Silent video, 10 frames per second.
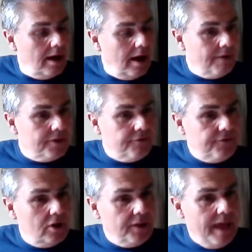of the
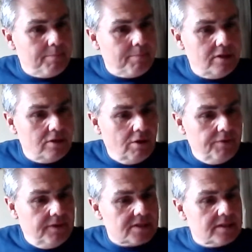field happened
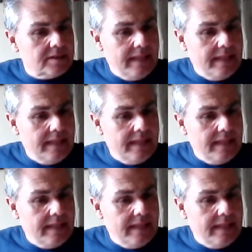this